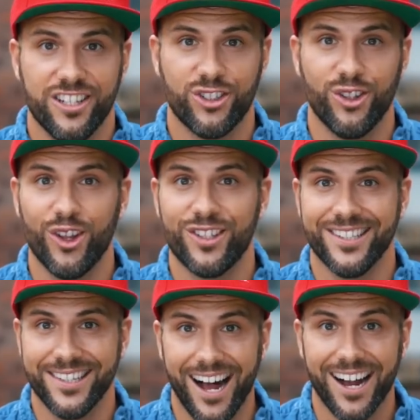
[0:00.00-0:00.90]
is not
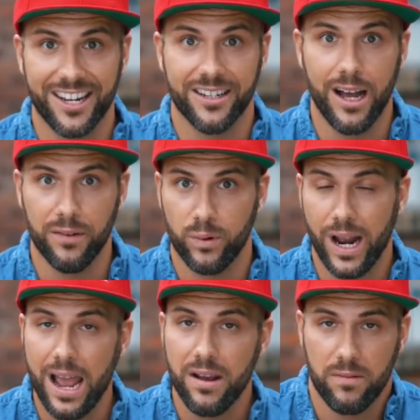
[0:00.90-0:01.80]
dark enough.
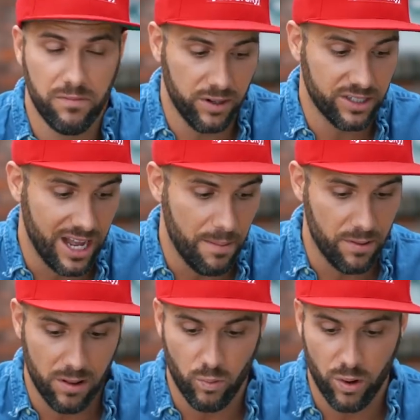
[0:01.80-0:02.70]
When I, for
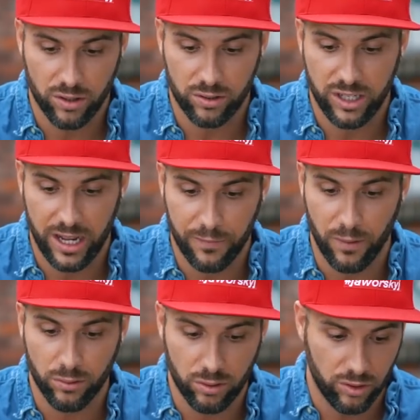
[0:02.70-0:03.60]
example, want to take
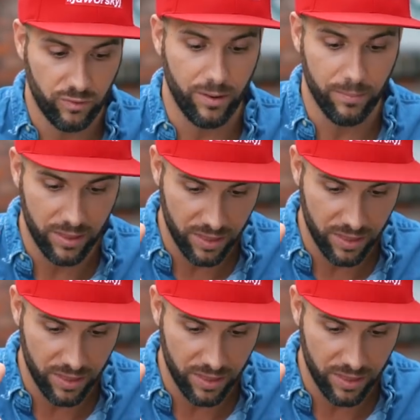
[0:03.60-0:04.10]
photos from